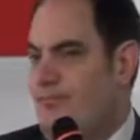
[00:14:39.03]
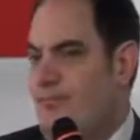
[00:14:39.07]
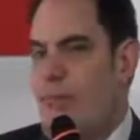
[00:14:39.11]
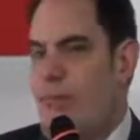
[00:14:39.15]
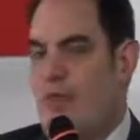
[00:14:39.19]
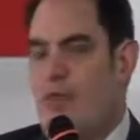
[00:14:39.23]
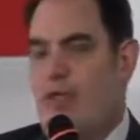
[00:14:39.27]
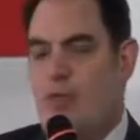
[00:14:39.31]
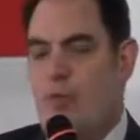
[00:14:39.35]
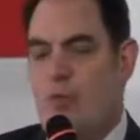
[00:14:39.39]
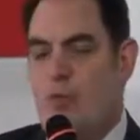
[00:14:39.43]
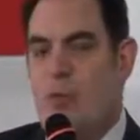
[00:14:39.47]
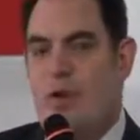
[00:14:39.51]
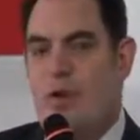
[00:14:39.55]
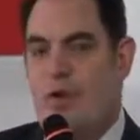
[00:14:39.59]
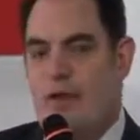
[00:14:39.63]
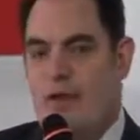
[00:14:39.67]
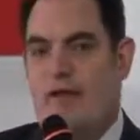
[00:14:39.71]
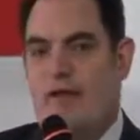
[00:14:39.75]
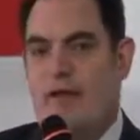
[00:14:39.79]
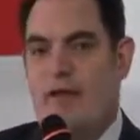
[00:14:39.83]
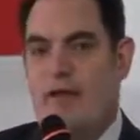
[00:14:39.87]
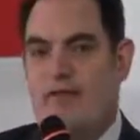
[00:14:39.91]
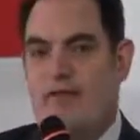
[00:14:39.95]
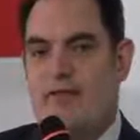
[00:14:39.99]
And what it
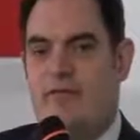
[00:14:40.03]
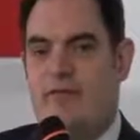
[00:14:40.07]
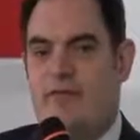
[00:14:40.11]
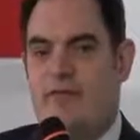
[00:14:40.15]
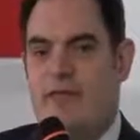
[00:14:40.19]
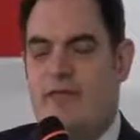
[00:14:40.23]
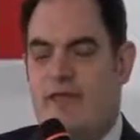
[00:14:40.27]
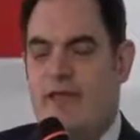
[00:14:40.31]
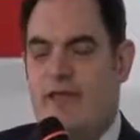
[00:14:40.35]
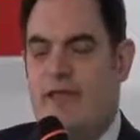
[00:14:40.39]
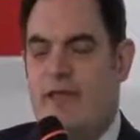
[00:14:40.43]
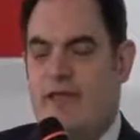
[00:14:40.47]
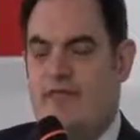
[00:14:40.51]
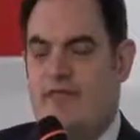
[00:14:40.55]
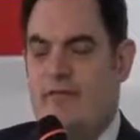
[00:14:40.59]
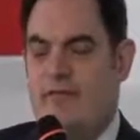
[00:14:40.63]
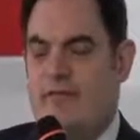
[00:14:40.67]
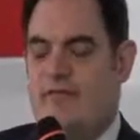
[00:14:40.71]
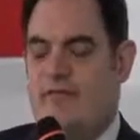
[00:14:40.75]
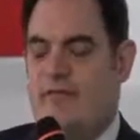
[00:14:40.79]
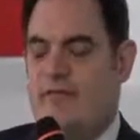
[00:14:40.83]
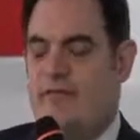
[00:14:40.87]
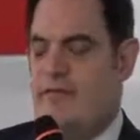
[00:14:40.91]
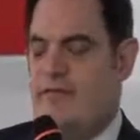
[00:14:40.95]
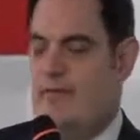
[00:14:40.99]
is a
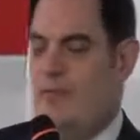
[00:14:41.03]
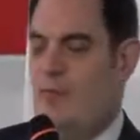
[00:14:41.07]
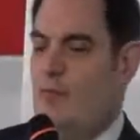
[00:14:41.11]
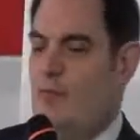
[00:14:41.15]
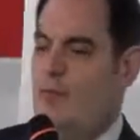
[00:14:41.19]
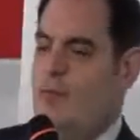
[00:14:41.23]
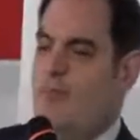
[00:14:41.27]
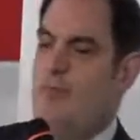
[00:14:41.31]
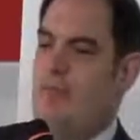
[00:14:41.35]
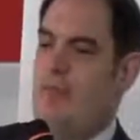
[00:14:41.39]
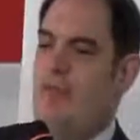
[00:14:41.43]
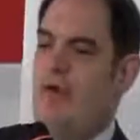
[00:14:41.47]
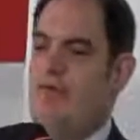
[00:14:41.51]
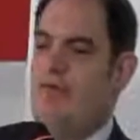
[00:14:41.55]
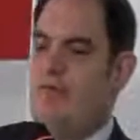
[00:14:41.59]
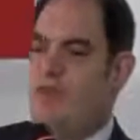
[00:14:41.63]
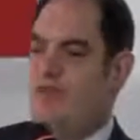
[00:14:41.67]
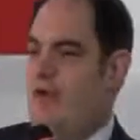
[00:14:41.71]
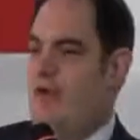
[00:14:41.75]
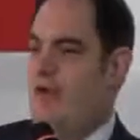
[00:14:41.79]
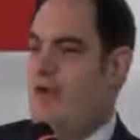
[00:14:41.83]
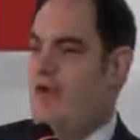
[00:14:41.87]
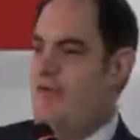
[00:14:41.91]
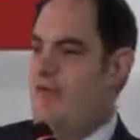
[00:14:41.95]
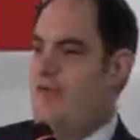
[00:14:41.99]
system with a bunch
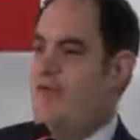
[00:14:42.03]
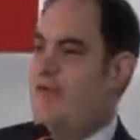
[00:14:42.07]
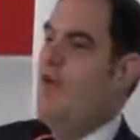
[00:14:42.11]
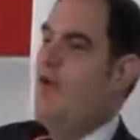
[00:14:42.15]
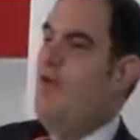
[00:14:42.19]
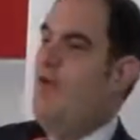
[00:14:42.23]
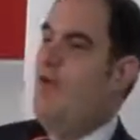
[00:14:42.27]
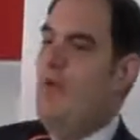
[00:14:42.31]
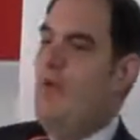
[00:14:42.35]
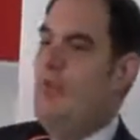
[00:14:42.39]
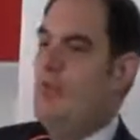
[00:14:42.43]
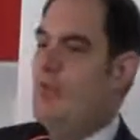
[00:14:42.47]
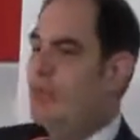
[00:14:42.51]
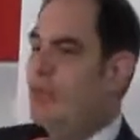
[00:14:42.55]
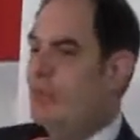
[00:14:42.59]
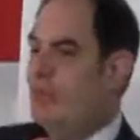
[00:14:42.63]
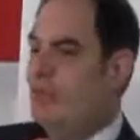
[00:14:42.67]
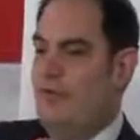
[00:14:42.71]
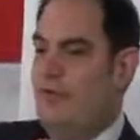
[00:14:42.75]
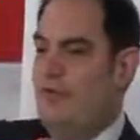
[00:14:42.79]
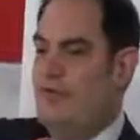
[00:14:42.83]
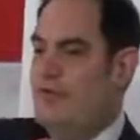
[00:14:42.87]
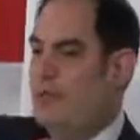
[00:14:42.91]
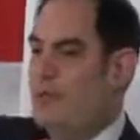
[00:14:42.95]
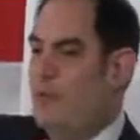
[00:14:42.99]
of
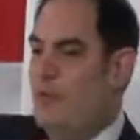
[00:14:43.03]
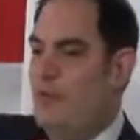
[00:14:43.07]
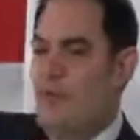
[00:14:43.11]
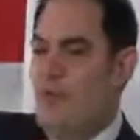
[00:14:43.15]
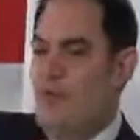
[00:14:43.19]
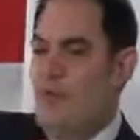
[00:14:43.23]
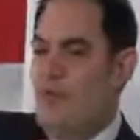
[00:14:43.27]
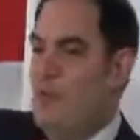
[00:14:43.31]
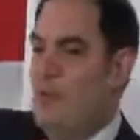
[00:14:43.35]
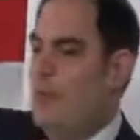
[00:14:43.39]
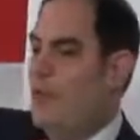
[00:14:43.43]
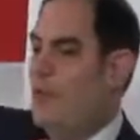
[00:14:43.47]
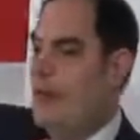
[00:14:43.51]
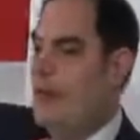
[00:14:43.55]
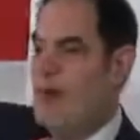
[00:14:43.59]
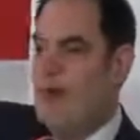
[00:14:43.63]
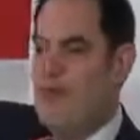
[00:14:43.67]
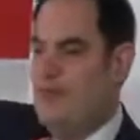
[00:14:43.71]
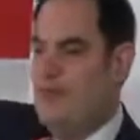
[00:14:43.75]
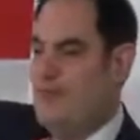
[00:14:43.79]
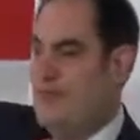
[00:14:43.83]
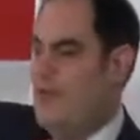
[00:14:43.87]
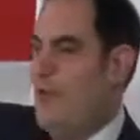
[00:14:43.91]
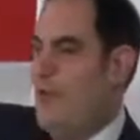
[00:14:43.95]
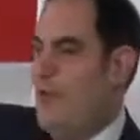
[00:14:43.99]
remote-controlled
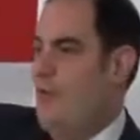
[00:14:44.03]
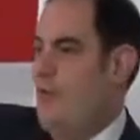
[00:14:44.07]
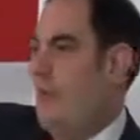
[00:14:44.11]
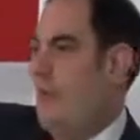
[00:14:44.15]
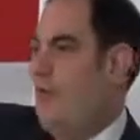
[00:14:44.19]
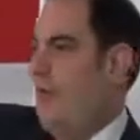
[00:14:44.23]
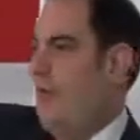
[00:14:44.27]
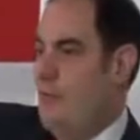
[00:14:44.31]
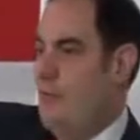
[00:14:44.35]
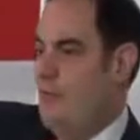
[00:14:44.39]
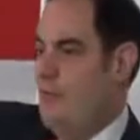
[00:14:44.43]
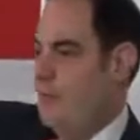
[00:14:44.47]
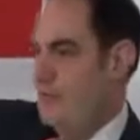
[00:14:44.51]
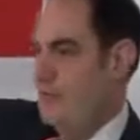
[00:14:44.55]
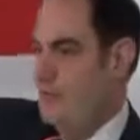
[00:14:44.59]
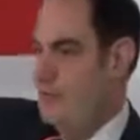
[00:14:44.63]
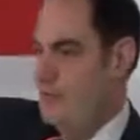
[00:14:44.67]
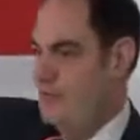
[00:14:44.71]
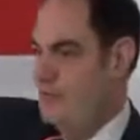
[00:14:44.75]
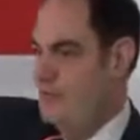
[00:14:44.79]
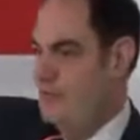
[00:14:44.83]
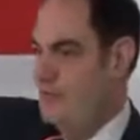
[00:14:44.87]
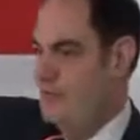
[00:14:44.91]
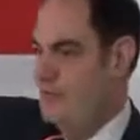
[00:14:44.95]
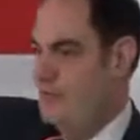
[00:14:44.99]
robot drone
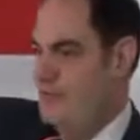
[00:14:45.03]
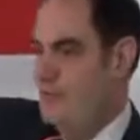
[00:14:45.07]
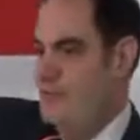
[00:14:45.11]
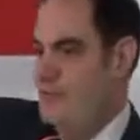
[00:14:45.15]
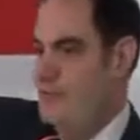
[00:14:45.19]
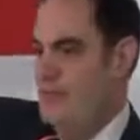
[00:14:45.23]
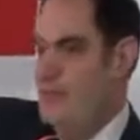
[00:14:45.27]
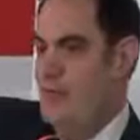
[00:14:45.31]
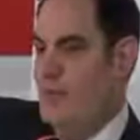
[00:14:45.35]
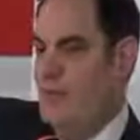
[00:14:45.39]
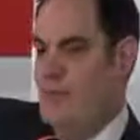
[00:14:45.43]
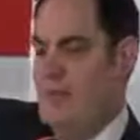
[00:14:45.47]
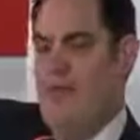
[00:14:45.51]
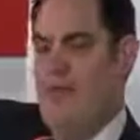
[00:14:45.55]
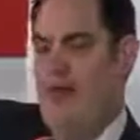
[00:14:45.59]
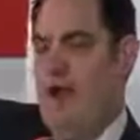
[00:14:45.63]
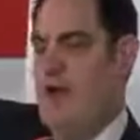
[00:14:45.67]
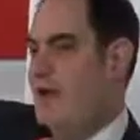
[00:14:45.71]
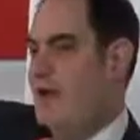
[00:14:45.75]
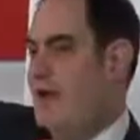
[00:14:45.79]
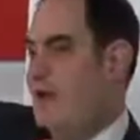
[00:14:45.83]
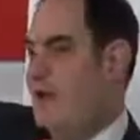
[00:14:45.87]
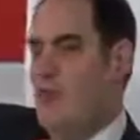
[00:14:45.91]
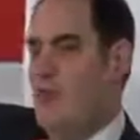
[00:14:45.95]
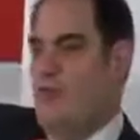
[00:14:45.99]
airplanes with
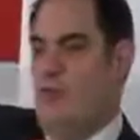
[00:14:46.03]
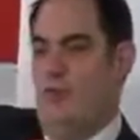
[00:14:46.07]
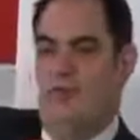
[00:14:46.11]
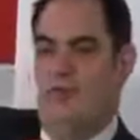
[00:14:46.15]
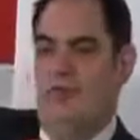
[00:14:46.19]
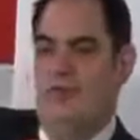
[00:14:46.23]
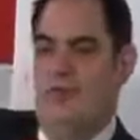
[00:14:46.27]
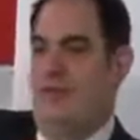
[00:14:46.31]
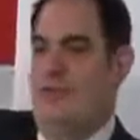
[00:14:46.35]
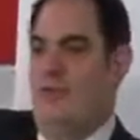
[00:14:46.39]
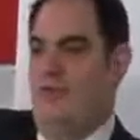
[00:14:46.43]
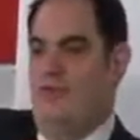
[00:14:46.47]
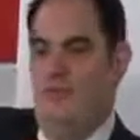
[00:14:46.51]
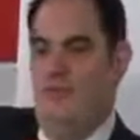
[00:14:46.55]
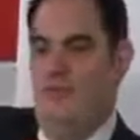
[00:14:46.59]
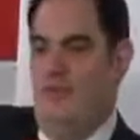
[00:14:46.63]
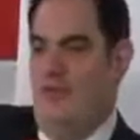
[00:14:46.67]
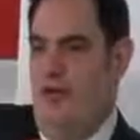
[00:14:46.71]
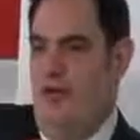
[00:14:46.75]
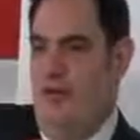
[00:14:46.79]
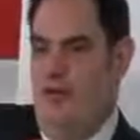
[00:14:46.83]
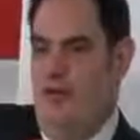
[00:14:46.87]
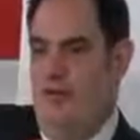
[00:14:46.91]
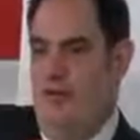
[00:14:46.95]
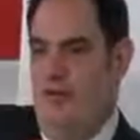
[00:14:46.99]
very cool sensors
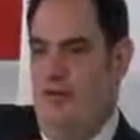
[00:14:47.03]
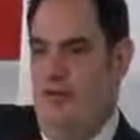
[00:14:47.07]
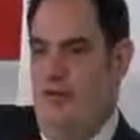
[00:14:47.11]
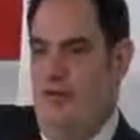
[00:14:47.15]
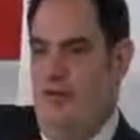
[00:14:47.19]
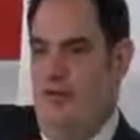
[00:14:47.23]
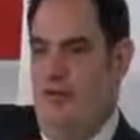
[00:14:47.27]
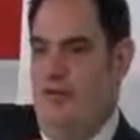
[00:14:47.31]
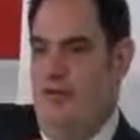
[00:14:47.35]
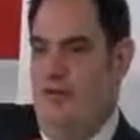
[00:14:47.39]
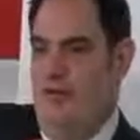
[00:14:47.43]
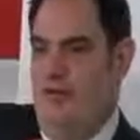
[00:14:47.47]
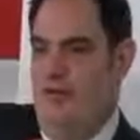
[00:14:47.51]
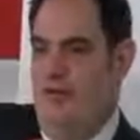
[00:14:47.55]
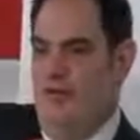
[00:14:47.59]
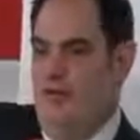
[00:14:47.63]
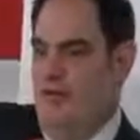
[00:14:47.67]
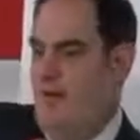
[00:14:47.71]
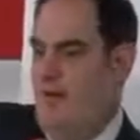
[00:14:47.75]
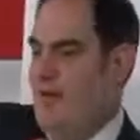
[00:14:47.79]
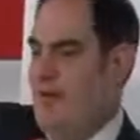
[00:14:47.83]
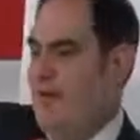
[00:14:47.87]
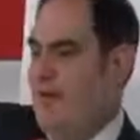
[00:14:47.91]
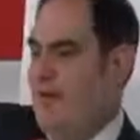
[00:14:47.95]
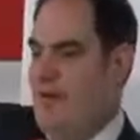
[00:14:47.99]
on it,
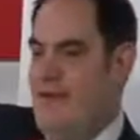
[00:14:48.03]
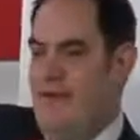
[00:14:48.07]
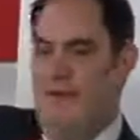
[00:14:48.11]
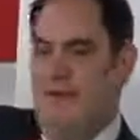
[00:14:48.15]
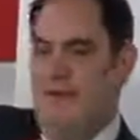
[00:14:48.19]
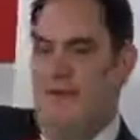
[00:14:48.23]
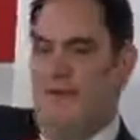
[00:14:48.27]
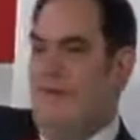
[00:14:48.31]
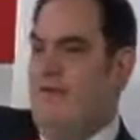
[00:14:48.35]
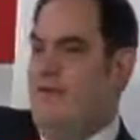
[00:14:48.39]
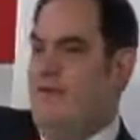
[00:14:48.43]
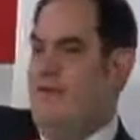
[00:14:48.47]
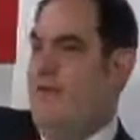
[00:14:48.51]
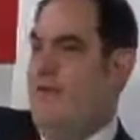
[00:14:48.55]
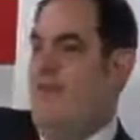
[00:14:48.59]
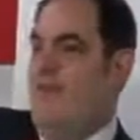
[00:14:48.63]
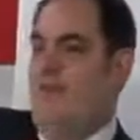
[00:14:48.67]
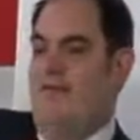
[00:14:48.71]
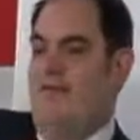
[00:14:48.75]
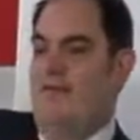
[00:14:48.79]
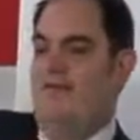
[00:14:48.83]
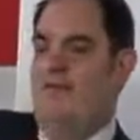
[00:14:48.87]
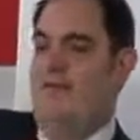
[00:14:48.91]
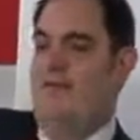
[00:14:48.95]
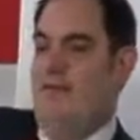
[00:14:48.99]
very
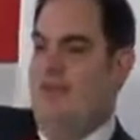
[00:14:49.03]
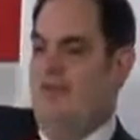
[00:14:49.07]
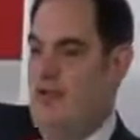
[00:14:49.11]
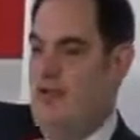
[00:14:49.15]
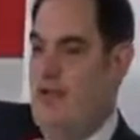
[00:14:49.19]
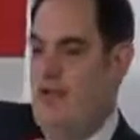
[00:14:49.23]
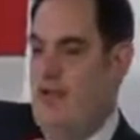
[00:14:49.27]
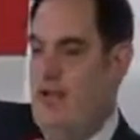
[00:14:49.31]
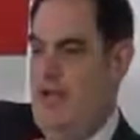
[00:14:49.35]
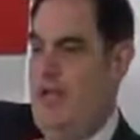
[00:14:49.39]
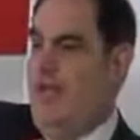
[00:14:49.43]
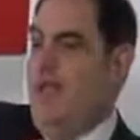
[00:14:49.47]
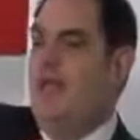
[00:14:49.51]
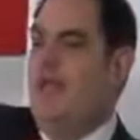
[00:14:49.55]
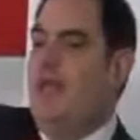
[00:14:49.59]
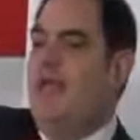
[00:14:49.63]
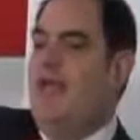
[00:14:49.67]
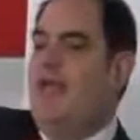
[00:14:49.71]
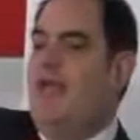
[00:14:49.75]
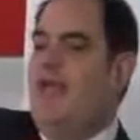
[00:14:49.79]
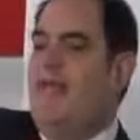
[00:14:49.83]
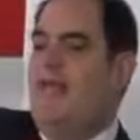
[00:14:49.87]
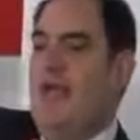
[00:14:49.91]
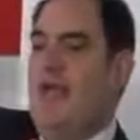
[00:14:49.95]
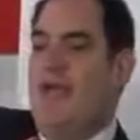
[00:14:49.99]
science fiction,
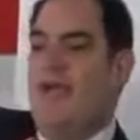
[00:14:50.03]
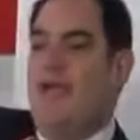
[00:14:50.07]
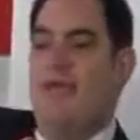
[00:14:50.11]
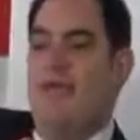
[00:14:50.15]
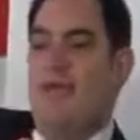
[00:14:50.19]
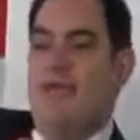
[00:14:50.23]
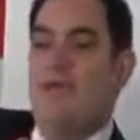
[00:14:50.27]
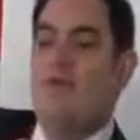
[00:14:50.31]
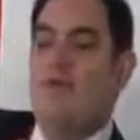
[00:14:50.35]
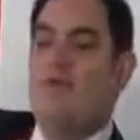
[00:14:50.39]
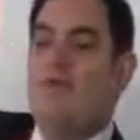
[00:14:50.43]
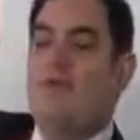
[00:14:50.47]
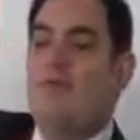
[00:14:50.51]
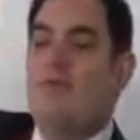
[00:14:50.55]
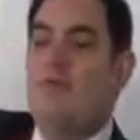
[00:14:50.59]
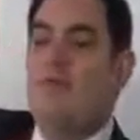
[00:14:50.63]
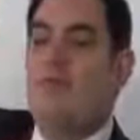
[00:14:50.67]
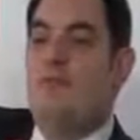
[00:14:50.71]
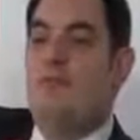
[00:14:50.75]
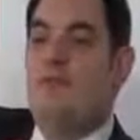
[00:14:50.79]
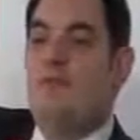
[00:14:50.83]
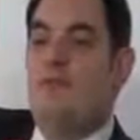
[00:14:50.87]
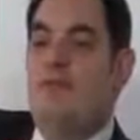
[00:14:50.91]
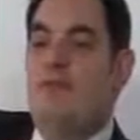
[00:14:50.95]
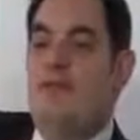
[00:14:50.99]
that can
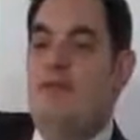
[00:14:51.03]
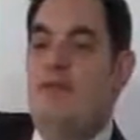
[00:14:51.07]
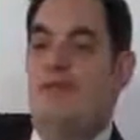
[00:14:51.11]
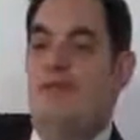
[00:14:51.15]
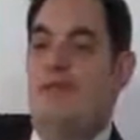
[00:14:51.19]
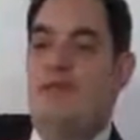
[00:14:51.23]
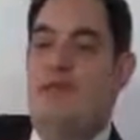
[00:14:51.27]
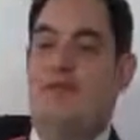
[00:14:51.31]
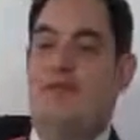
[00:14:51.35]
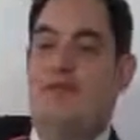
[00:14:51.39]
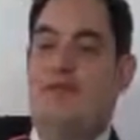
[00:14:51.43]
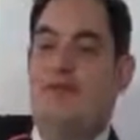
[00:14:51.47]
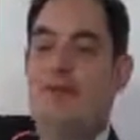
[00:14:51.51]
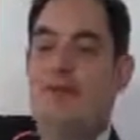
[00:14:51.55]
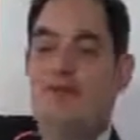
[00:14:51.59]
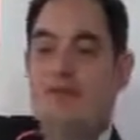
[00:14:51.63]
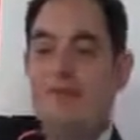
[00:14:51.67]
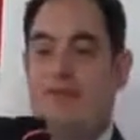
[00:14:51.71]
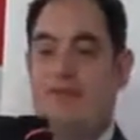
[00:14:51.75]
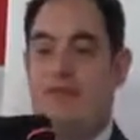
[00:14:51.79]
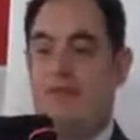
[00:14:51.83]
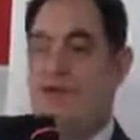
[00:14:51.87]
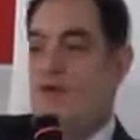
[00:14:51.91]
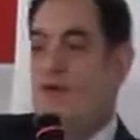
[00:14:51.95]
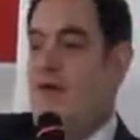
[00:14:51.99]
conduct
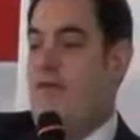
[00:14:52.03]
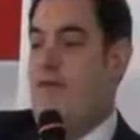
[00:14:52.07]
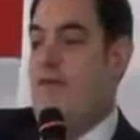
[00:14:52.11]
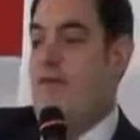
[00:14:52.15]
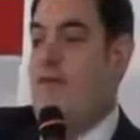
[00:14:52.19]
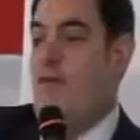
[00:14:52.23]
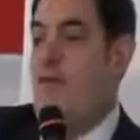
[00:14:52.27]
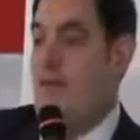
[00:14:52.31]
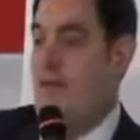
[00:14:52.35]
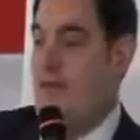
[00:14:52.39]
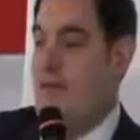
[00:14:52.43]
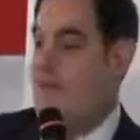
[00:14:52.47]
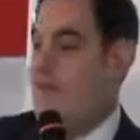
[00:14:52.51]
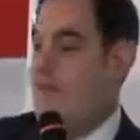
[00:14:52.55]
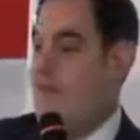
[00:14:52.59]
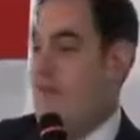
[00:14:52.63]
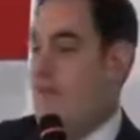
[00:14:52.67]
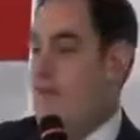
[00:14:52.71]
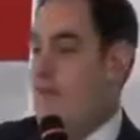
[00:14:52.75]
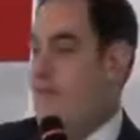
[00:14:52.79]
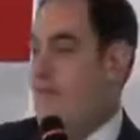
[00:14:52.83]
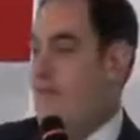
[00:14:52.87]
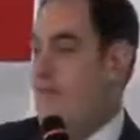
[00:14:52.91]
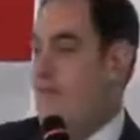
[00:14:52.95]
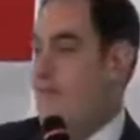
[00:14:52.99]
surveillance of
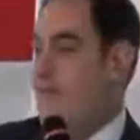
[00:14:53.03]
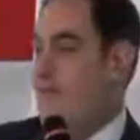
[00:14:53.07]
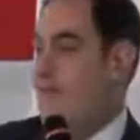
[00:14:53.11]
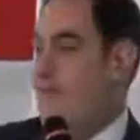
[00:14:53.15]
battlefields.